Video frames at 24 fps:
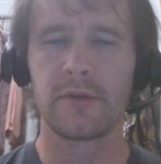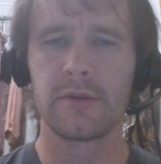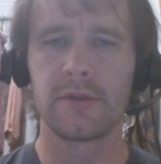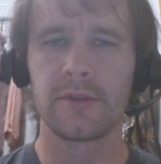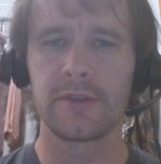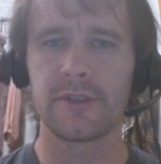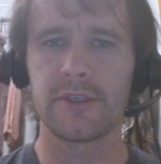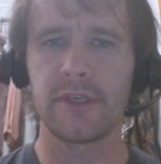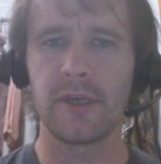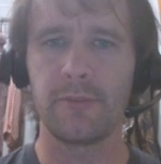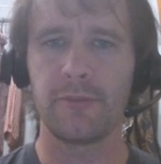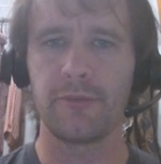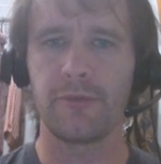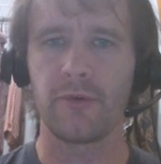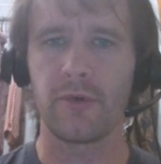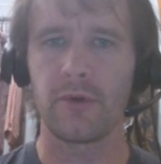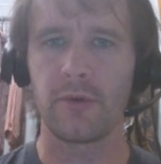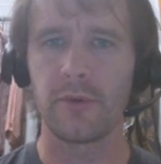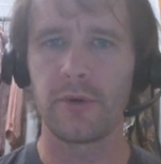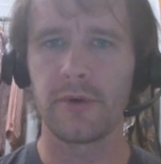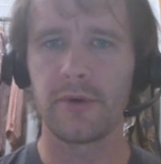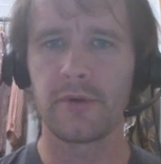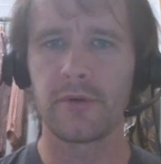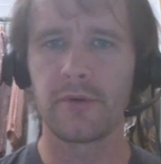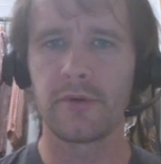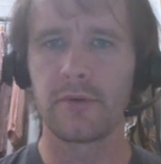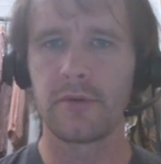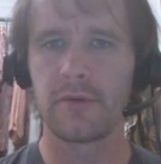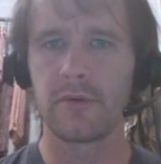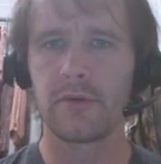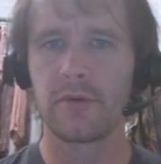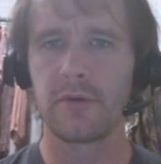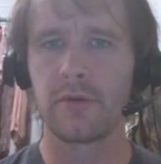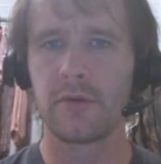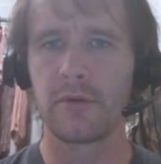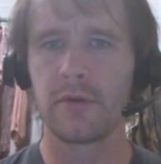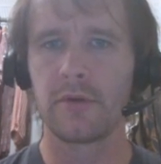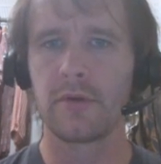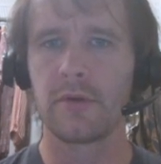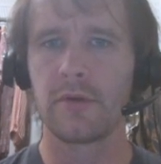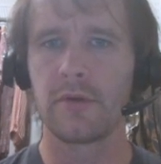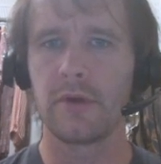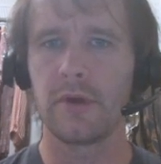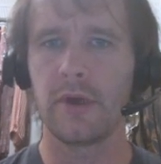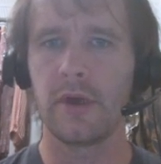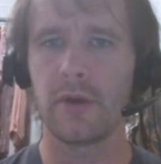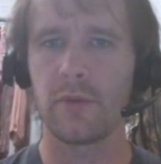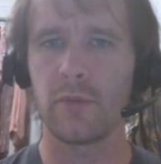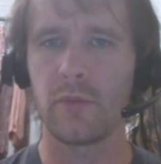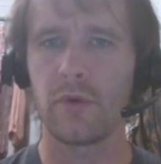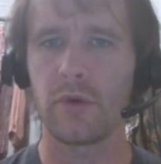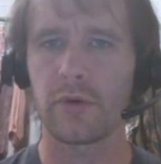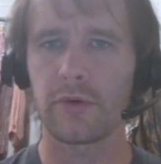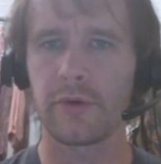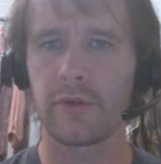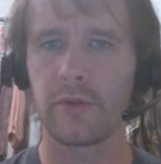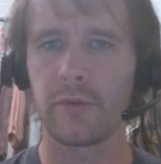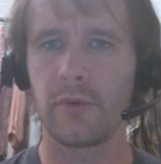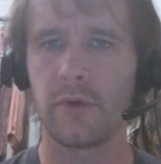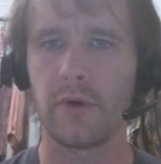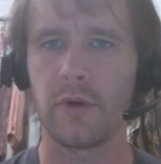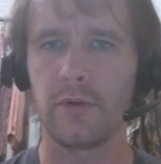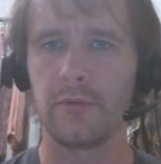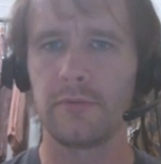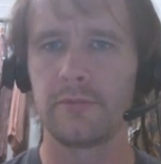step forward and walk to the wall.